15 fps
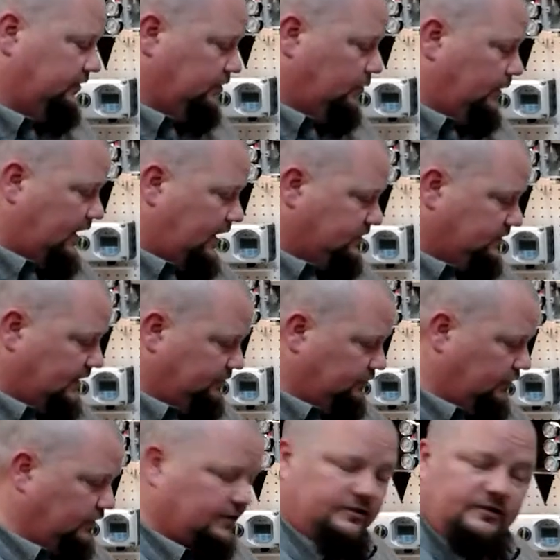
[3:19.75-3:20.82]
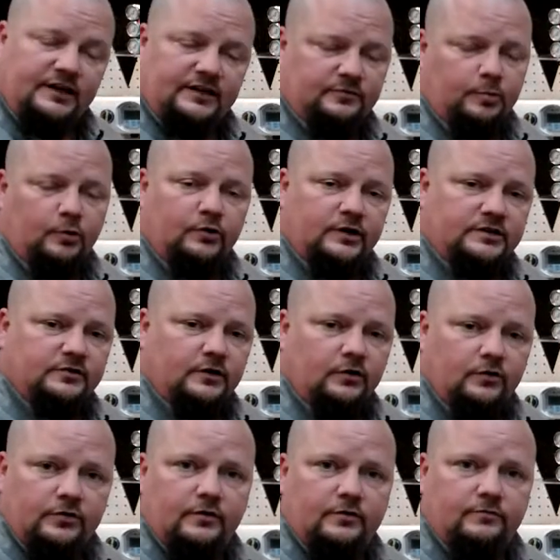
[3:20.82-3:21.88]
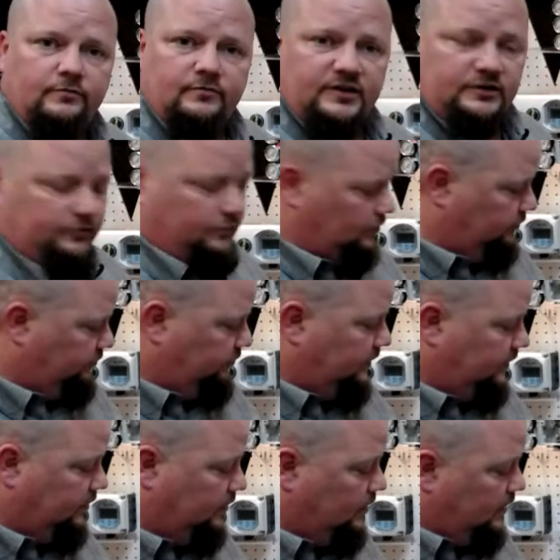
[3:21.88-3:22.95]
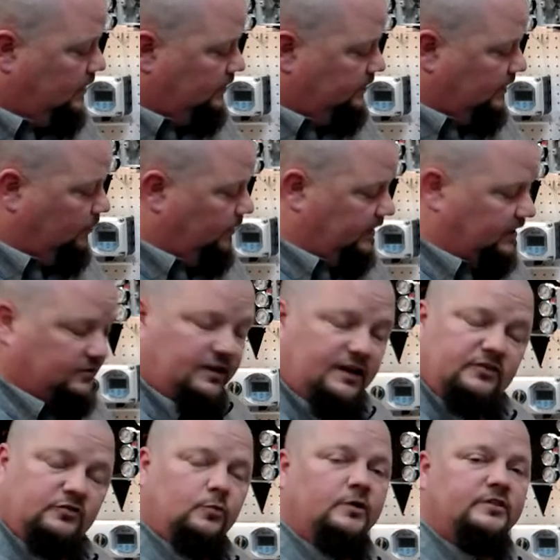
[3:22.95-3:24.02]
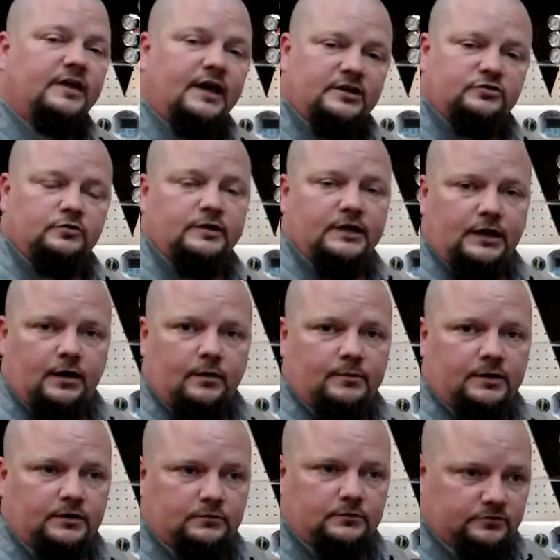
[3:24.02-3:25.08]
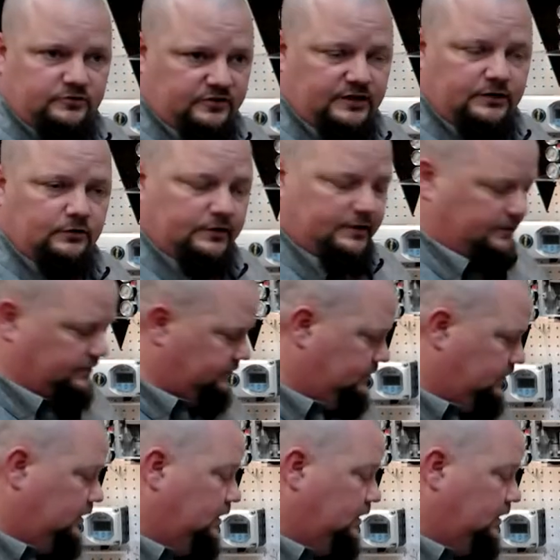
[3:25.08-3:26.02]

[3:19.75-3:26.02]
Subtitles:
So we actually have test points on the V200 here that we can test what the actual incoming signal is.